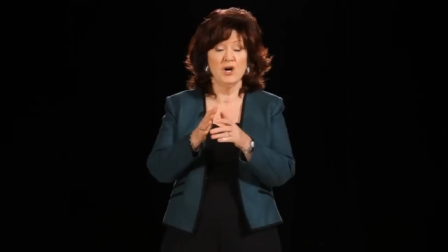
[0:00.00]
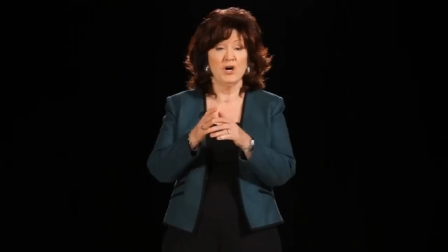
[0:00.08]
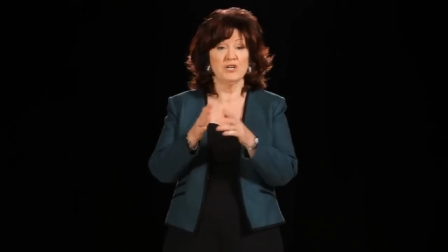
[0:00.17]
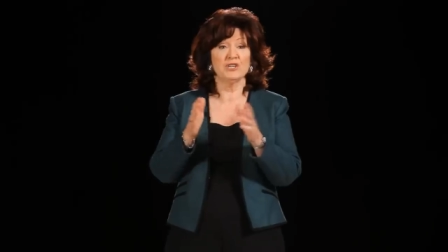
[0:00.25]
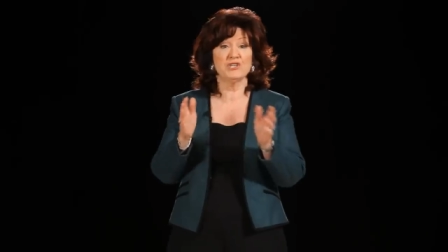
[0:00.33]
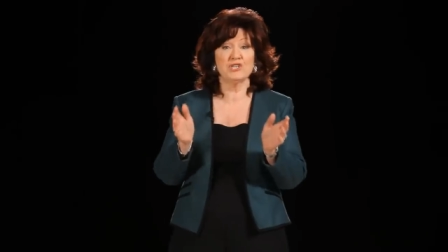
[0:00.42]

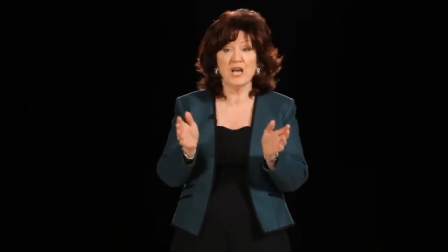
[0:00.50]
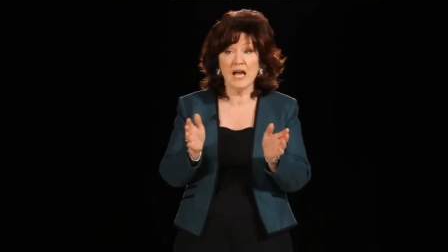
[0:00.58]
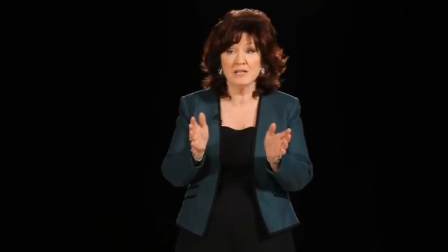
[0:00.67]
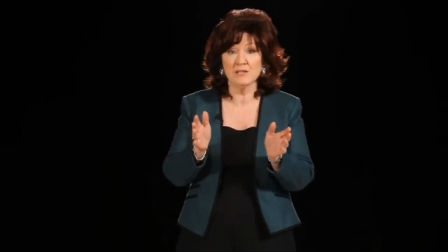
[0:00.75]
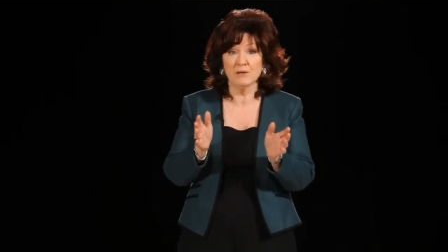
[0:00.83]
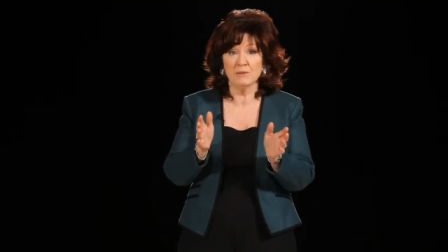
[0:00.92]
on a
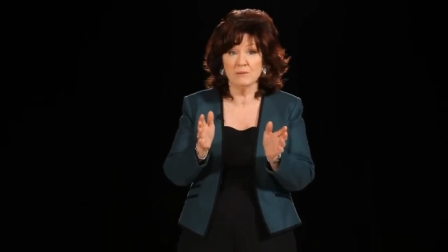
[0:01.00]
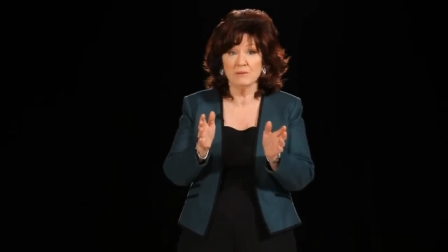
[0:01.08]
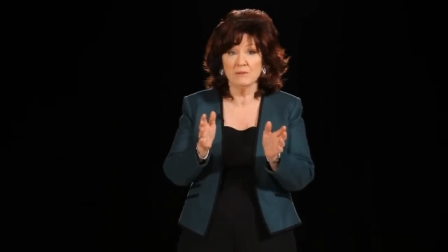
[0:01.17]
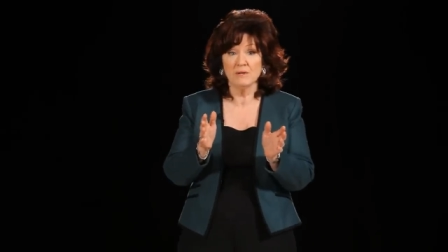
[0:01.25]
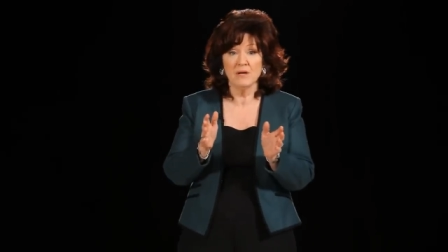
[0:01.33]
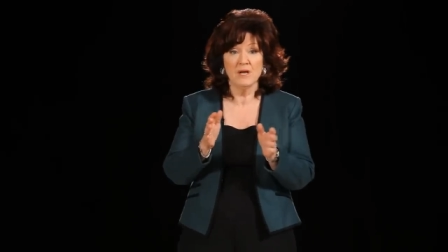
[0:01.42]
shadow,
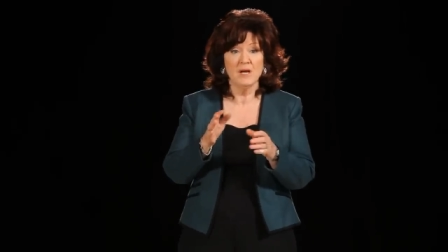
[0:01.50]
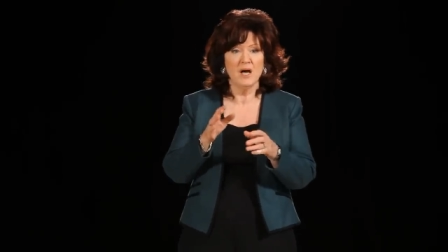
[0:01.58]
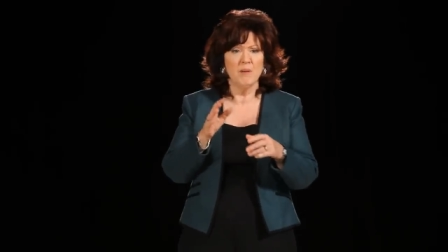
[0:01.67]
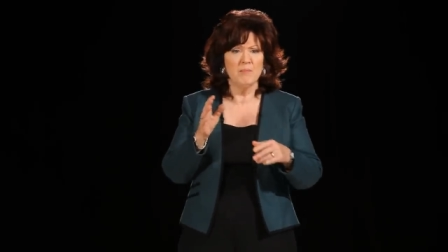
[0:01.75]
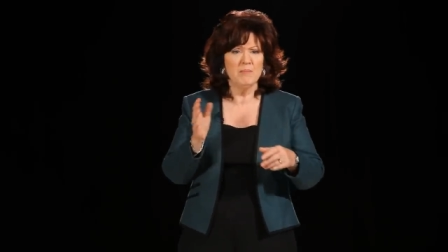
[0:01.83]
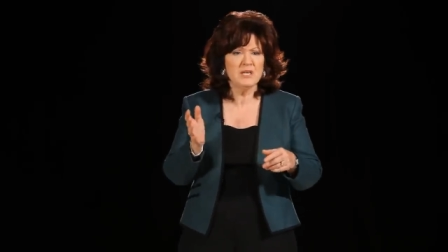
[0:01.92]

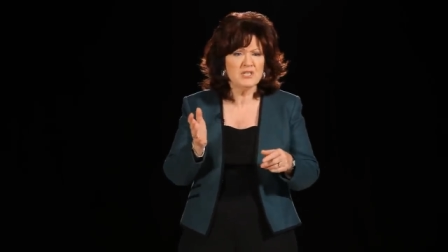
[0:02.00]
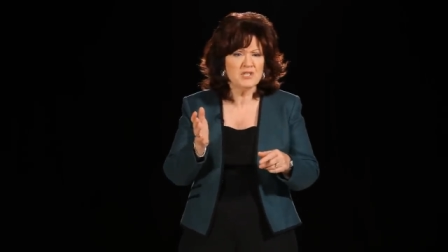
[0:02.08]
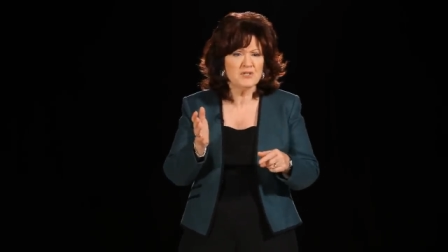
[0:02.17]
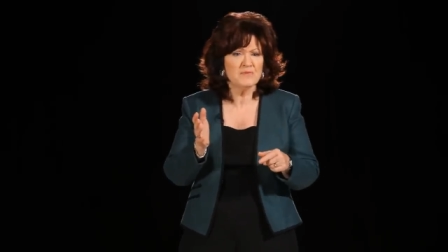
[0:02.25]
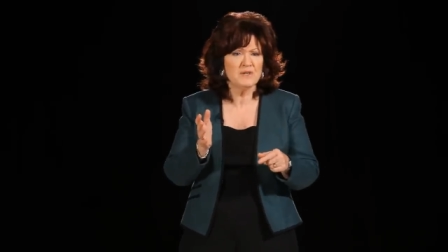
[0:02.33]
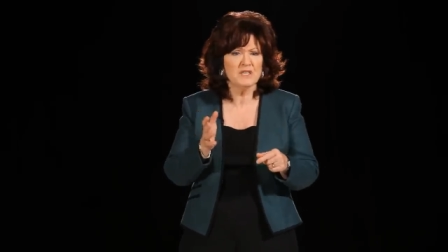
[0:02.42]
a
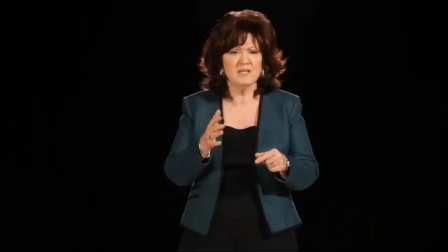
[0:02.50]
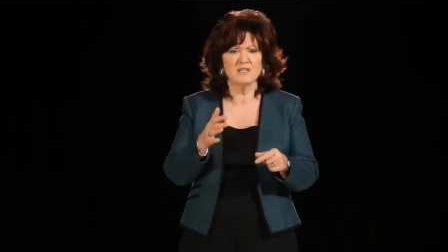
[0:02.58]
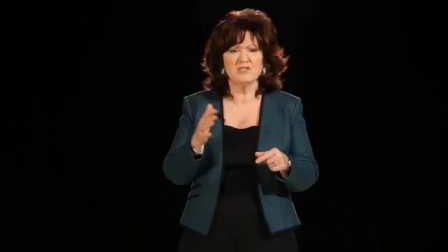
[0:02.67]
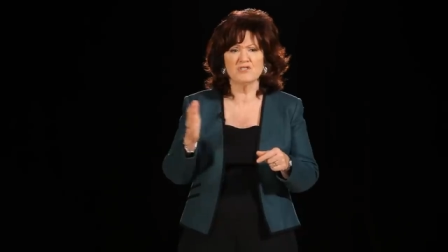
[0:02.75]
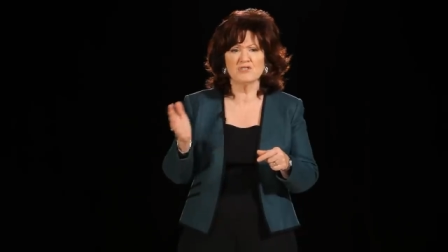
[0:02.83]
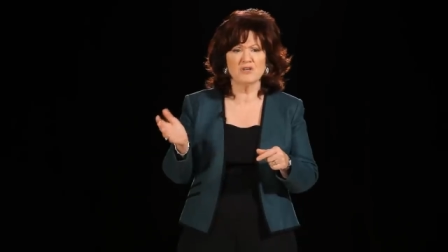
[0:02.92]
mystery that
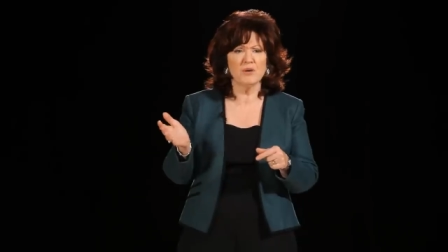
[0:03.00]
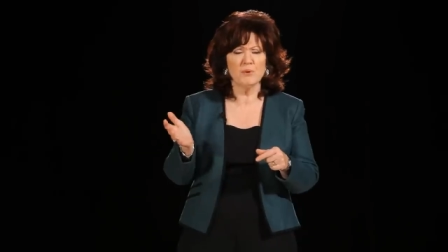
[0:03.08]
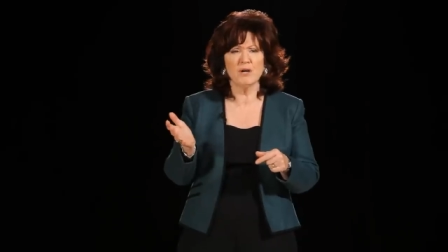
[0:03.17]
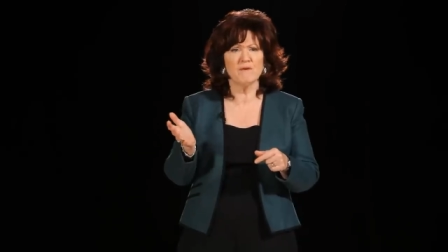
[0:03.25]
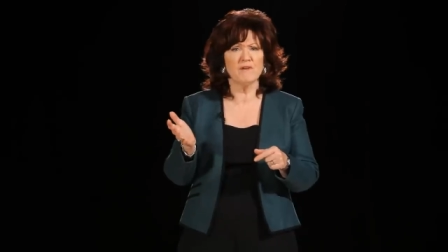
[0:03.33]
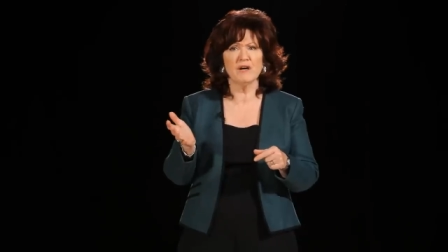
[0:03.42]
is so
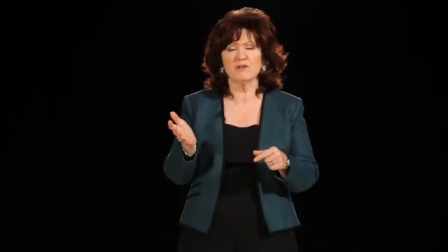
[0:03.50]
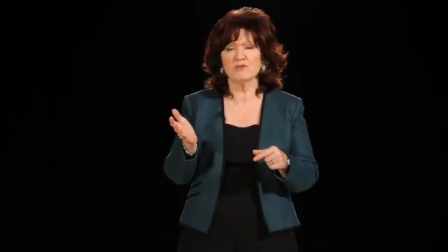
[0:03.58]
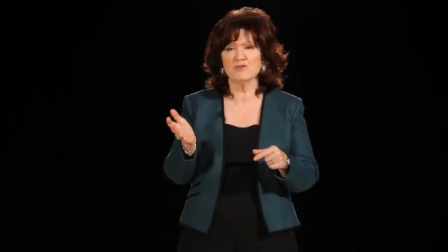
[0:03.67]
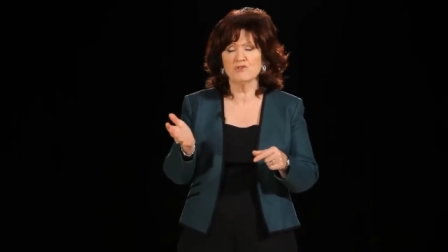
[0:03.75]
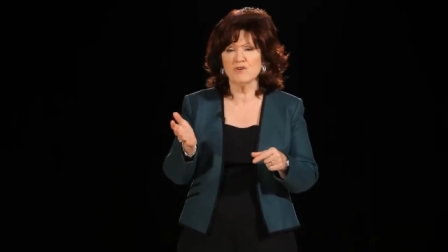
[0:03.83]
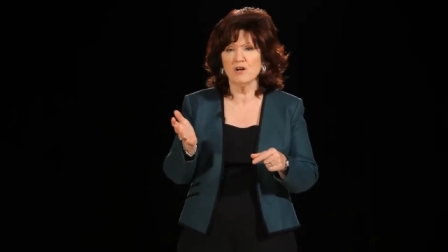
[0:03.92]
out of our
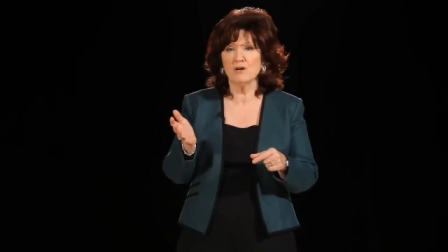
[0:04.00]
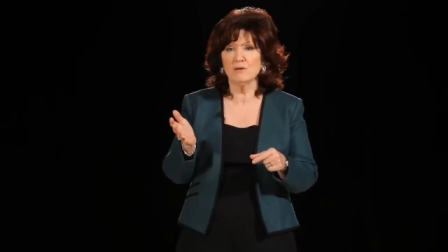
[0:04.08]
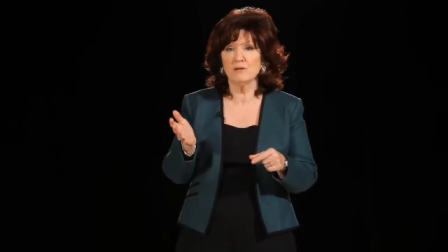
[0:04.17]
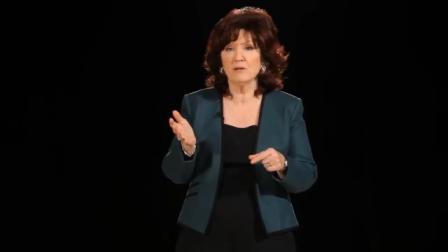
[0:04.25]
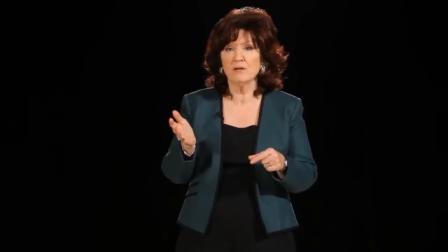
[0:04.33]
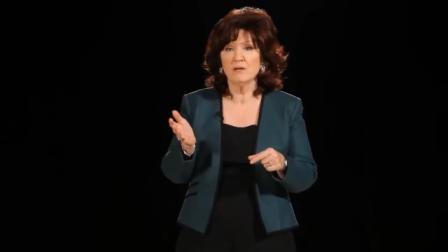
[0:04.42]

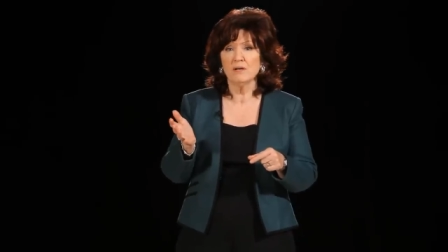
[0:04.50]
control,